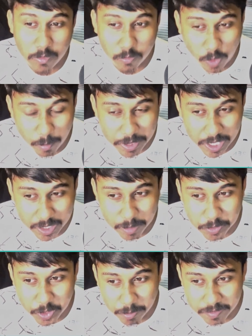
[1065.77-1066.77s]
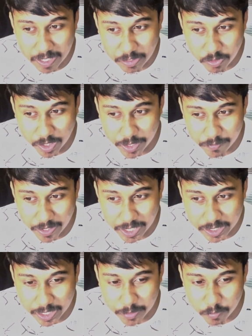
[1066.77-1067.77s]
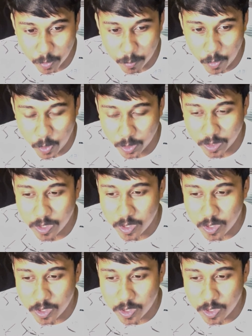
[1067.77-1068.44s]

From here the bishop is actually defending the d4 pawn.